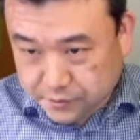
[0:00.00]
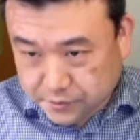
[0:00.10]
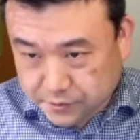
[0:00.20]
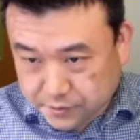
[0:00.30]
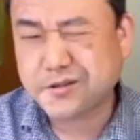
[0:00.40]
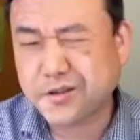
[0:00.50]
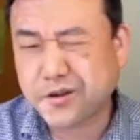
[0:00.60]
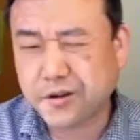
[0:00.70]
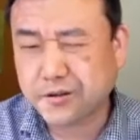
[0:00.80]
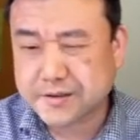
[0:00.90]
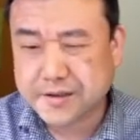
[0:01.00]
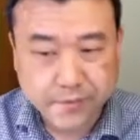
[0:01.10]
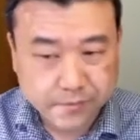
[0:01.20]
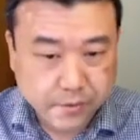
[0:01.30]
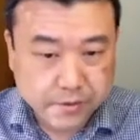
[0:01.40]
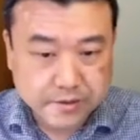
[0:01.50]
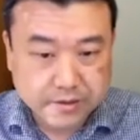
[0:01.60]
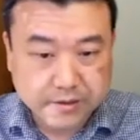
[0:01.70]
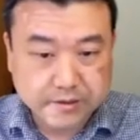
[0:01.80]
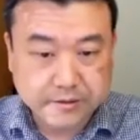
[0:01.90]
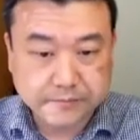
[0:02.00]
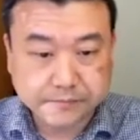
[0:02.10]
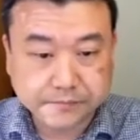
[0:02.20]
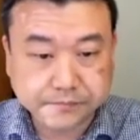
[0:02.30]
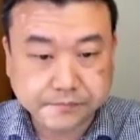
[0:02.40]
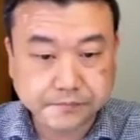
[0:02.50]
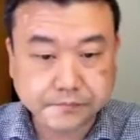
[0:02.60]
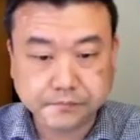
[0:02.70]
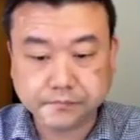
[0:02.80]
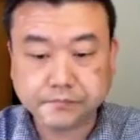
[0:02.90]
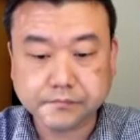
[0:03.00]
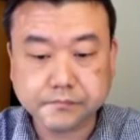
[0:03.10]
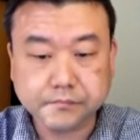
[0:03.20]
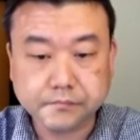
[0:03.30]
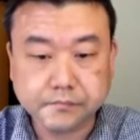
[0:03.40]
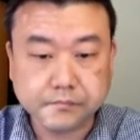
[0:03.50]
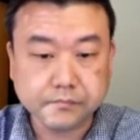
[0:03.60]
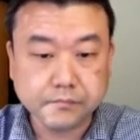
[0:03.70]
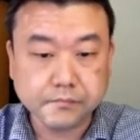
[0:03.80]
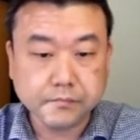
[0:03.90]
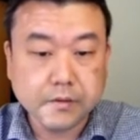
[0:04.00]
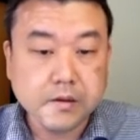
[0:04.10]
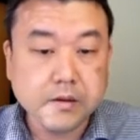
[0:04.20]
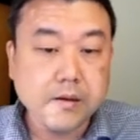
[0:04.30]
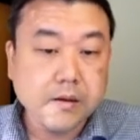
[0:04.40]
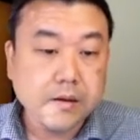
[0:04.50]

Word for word: divided this by half to get the correct answer, 37.6.